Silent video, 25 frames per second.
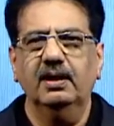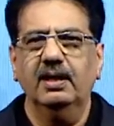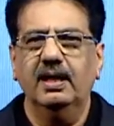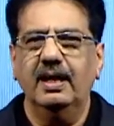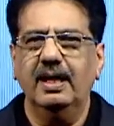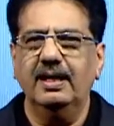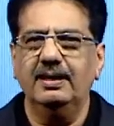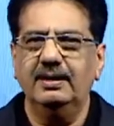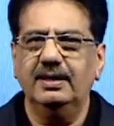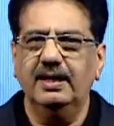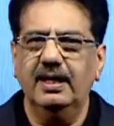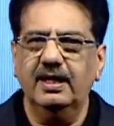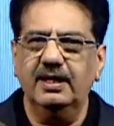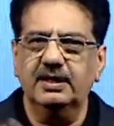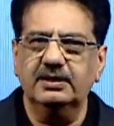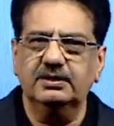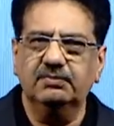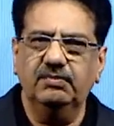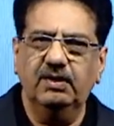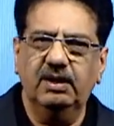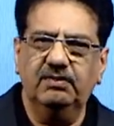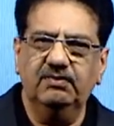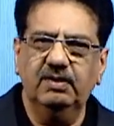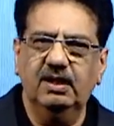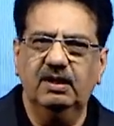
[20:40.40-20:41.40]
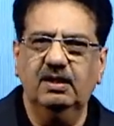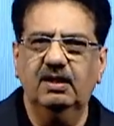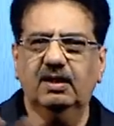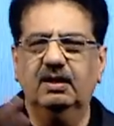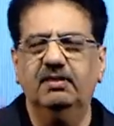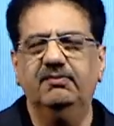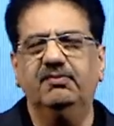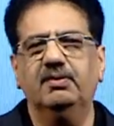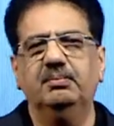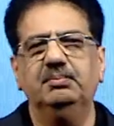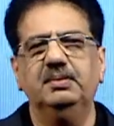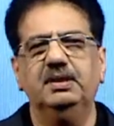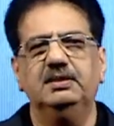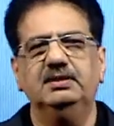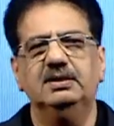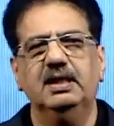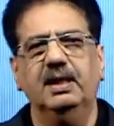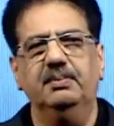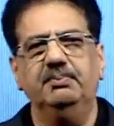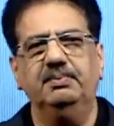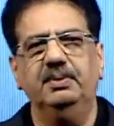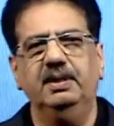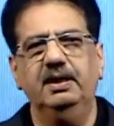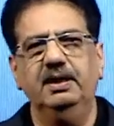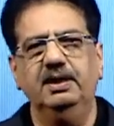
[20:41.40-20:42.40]
And there is where we learned from the
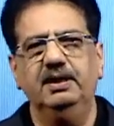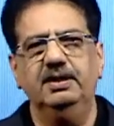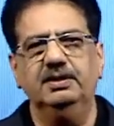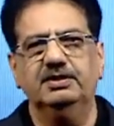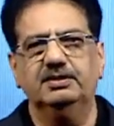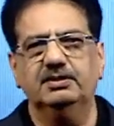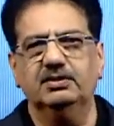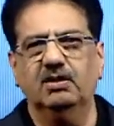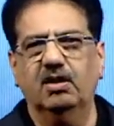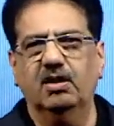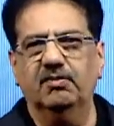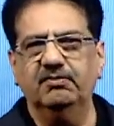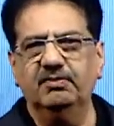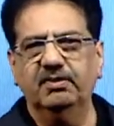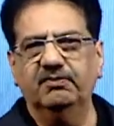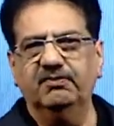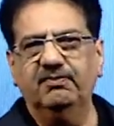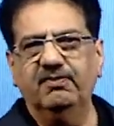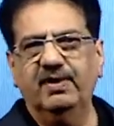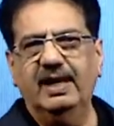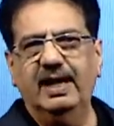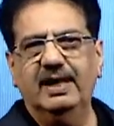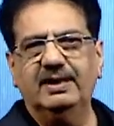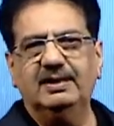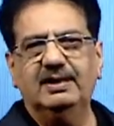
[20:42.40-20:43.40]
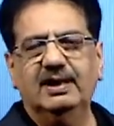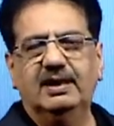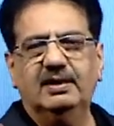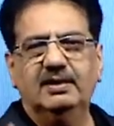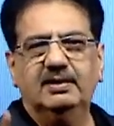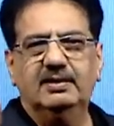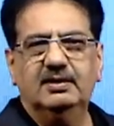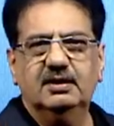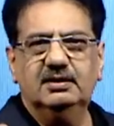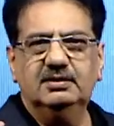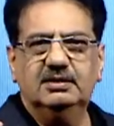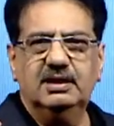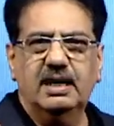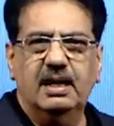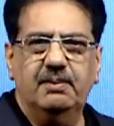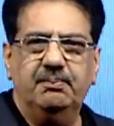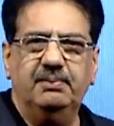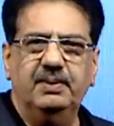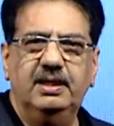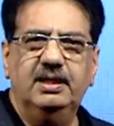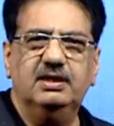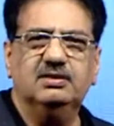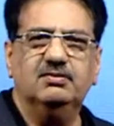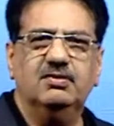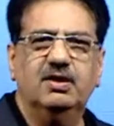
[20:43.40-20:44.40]
Japanese of the fact that the
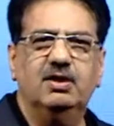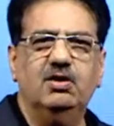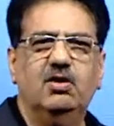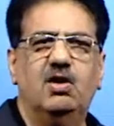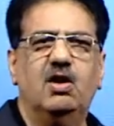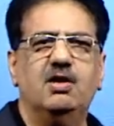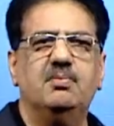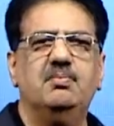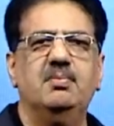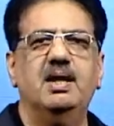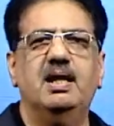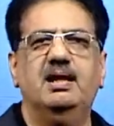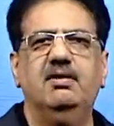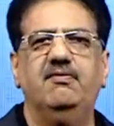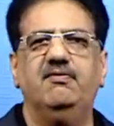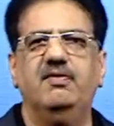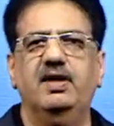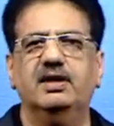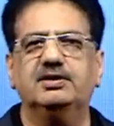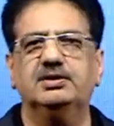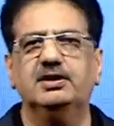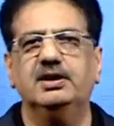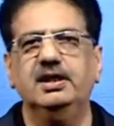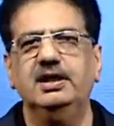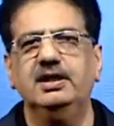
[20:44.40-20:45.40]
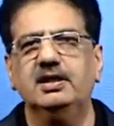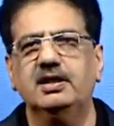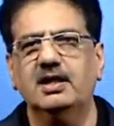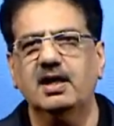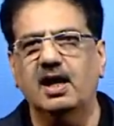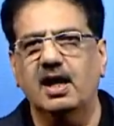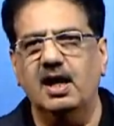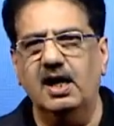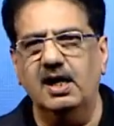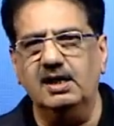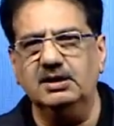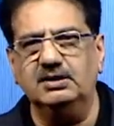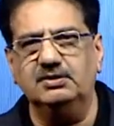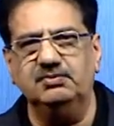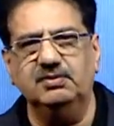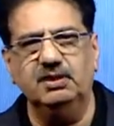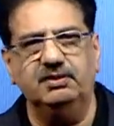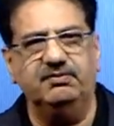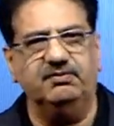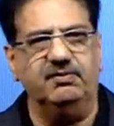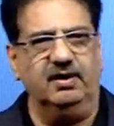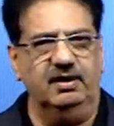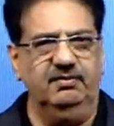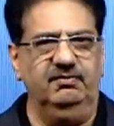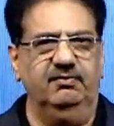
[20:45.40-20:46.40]
Japanese were not manufacturing cars with
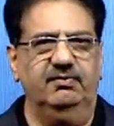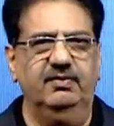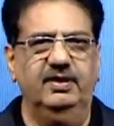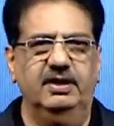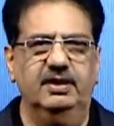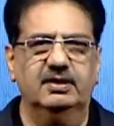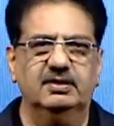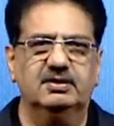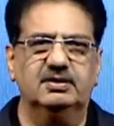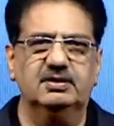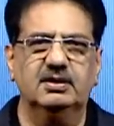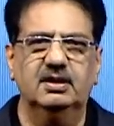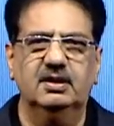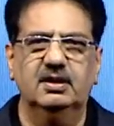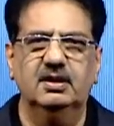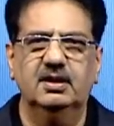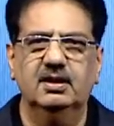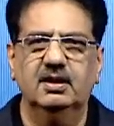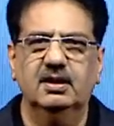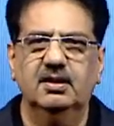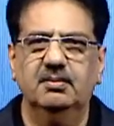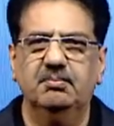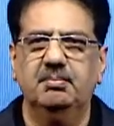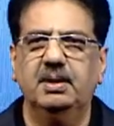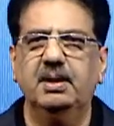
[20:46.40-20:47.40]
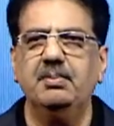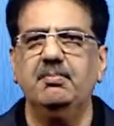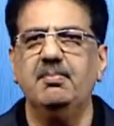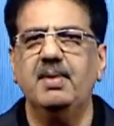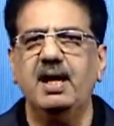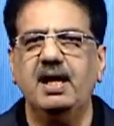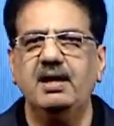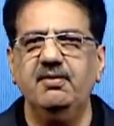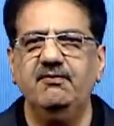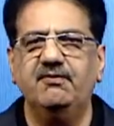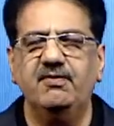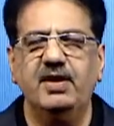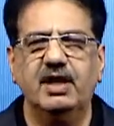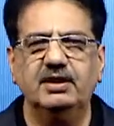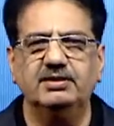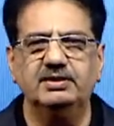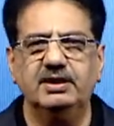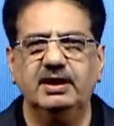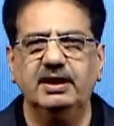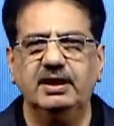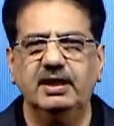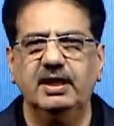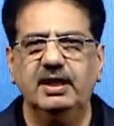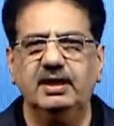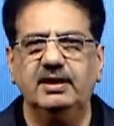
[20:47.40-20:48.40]
five wheels, but
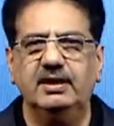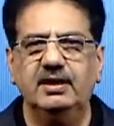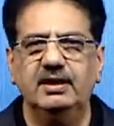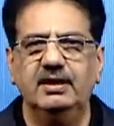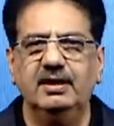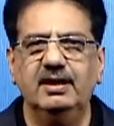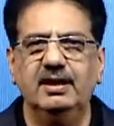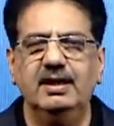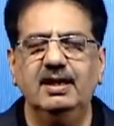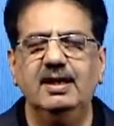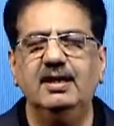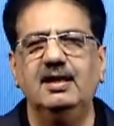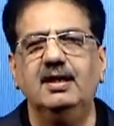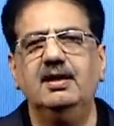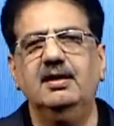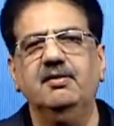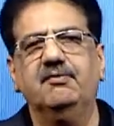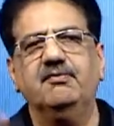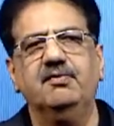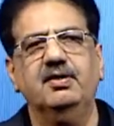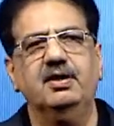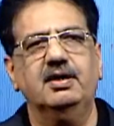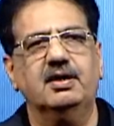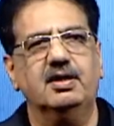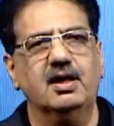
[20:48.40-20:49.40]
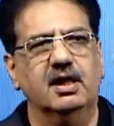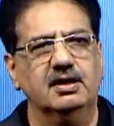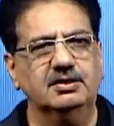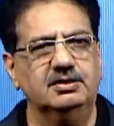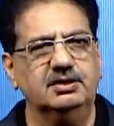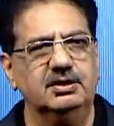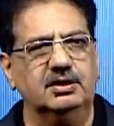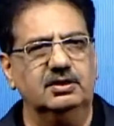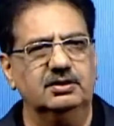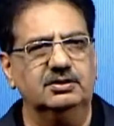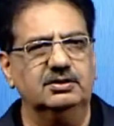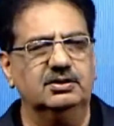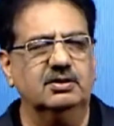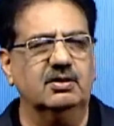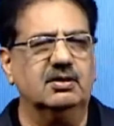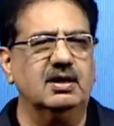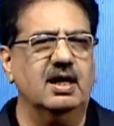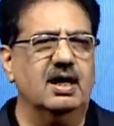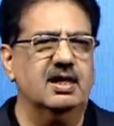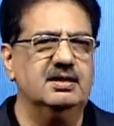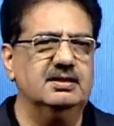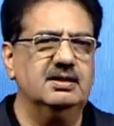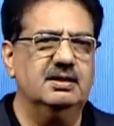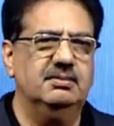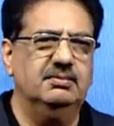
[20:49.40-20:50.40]
manufacturing it in a different culture. So
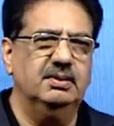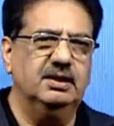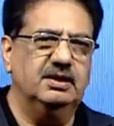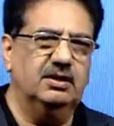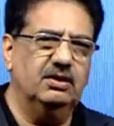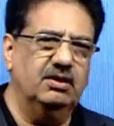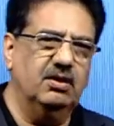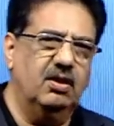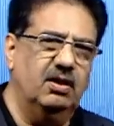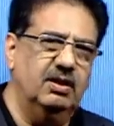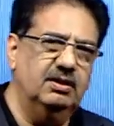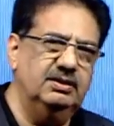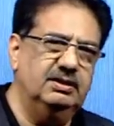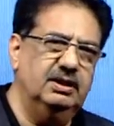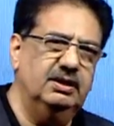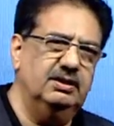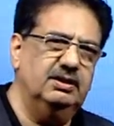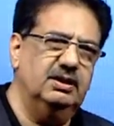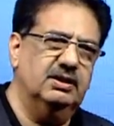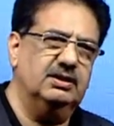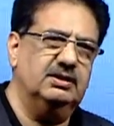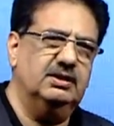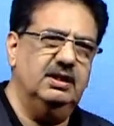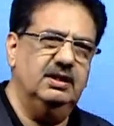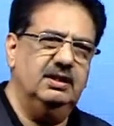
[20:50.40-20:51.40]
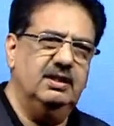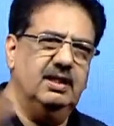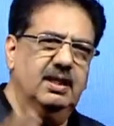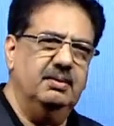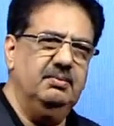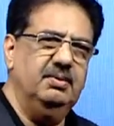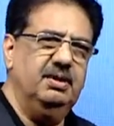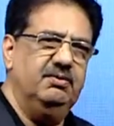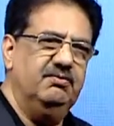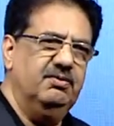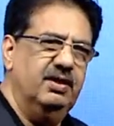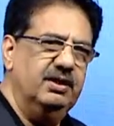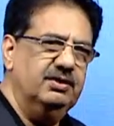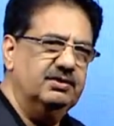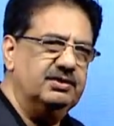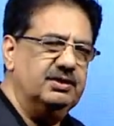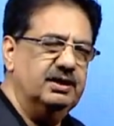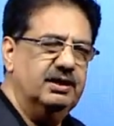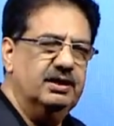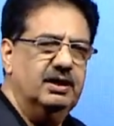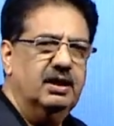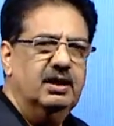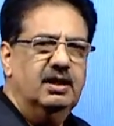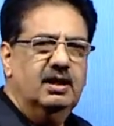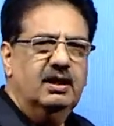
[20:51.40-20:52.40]
Kaizen methodology, just-in-time
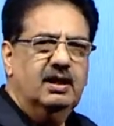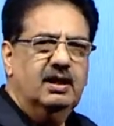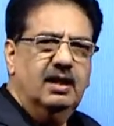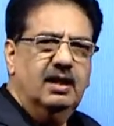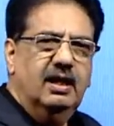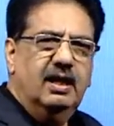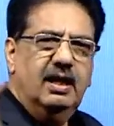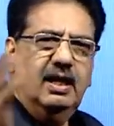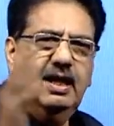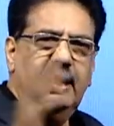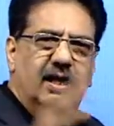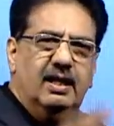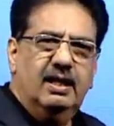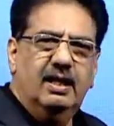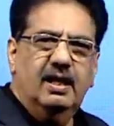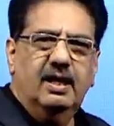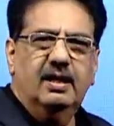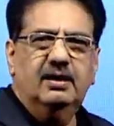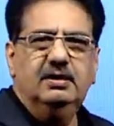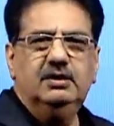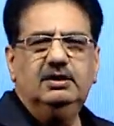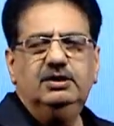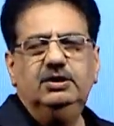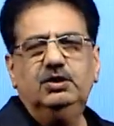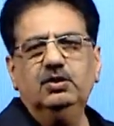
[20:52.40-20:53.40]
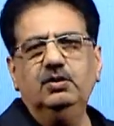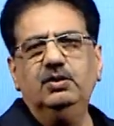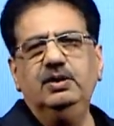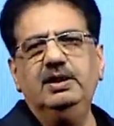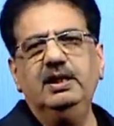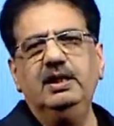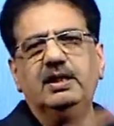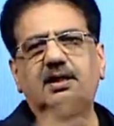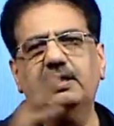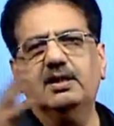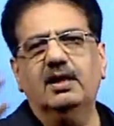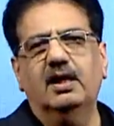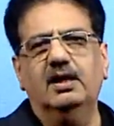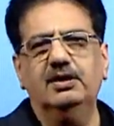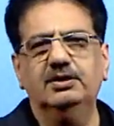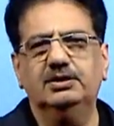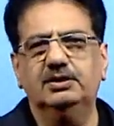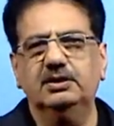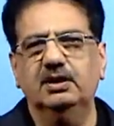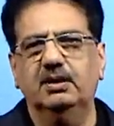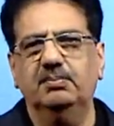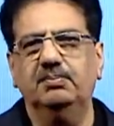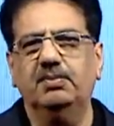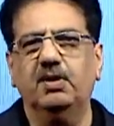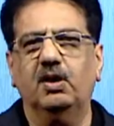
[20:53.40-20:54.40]
inventory, and a unique
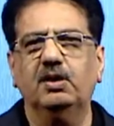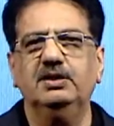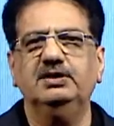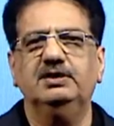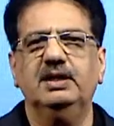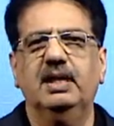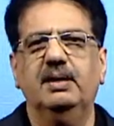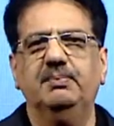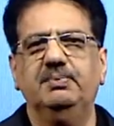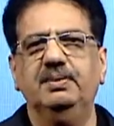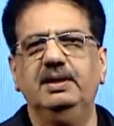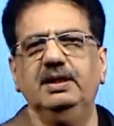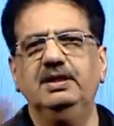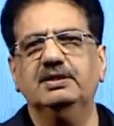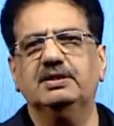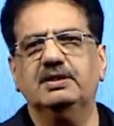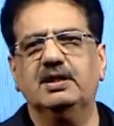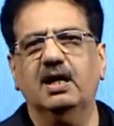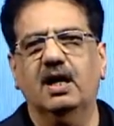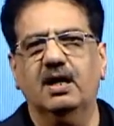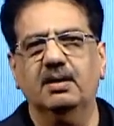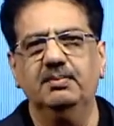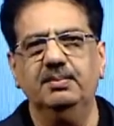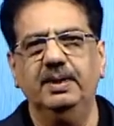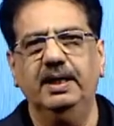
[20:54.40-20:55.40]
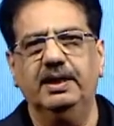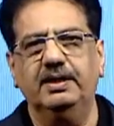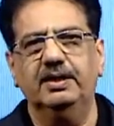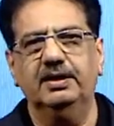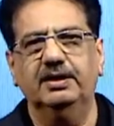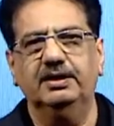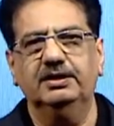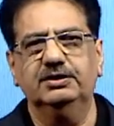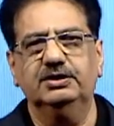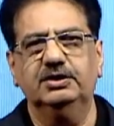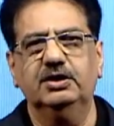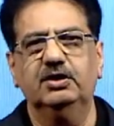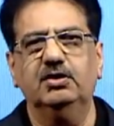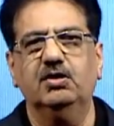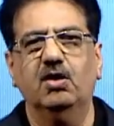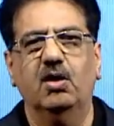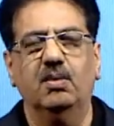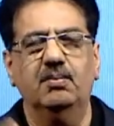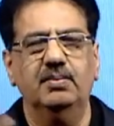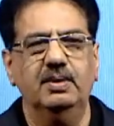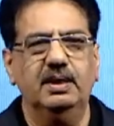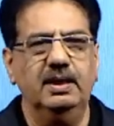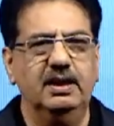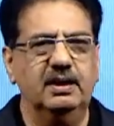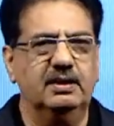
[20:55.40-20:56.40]
culture brought Japanese car makers to
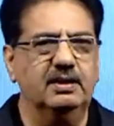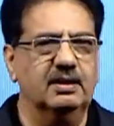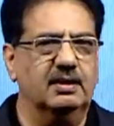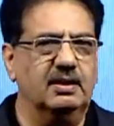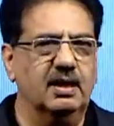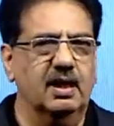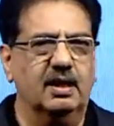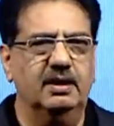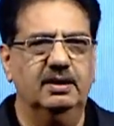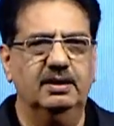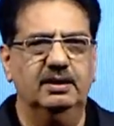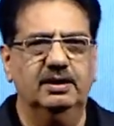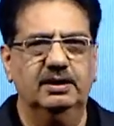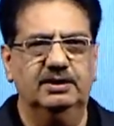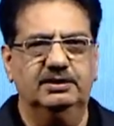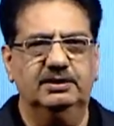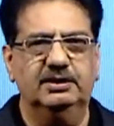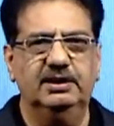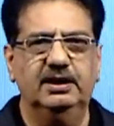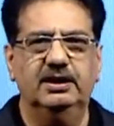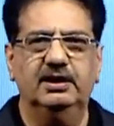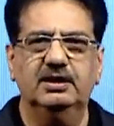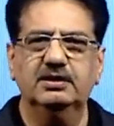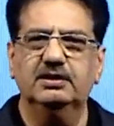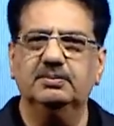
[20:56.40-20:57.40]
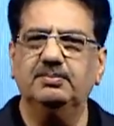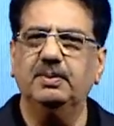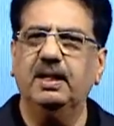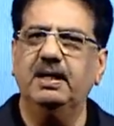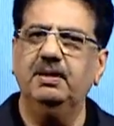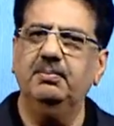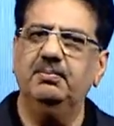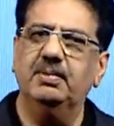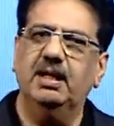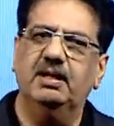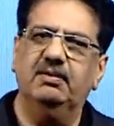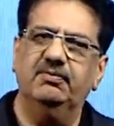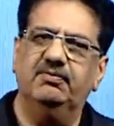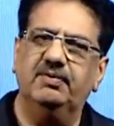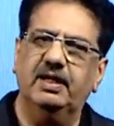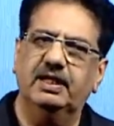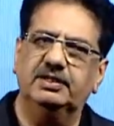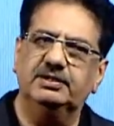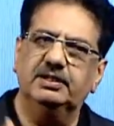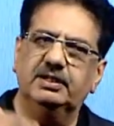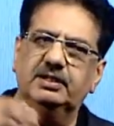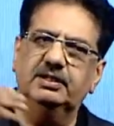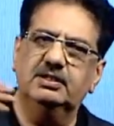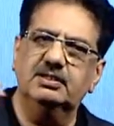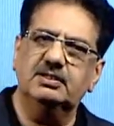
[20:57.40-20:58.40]
dominate the car industry despite
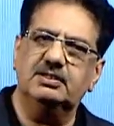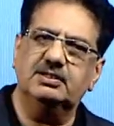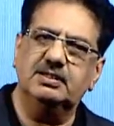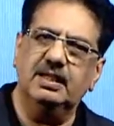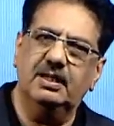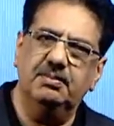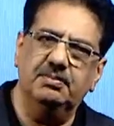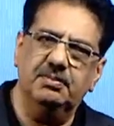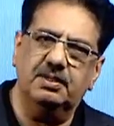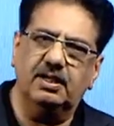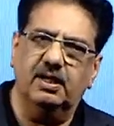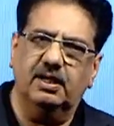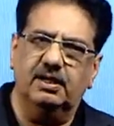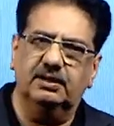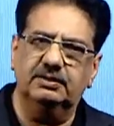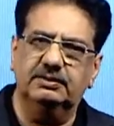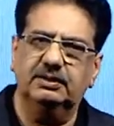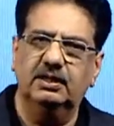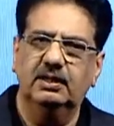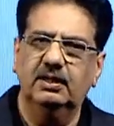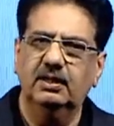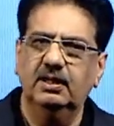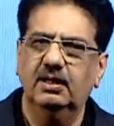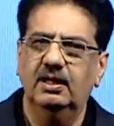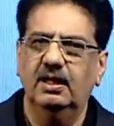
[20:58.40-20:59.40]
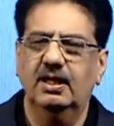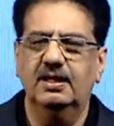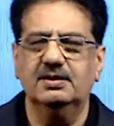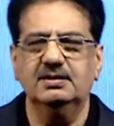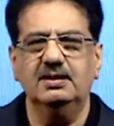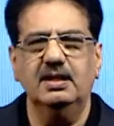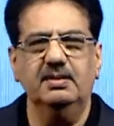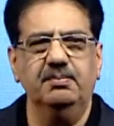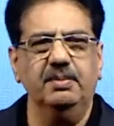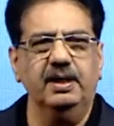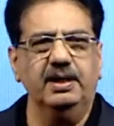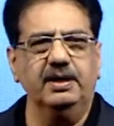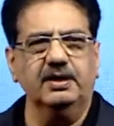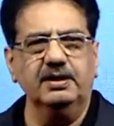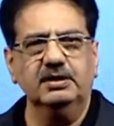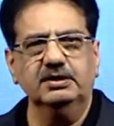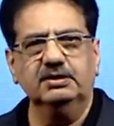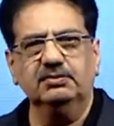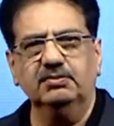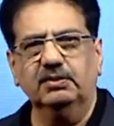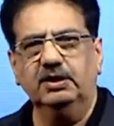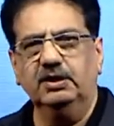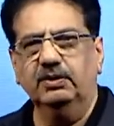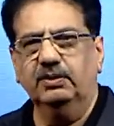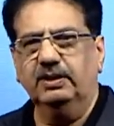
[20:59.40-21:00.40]
manufacturing the same cars as the
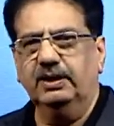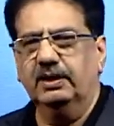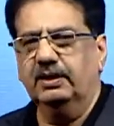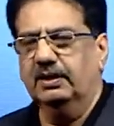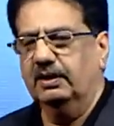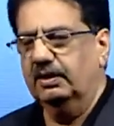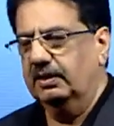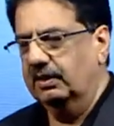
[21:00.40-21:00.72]
Americans were doing.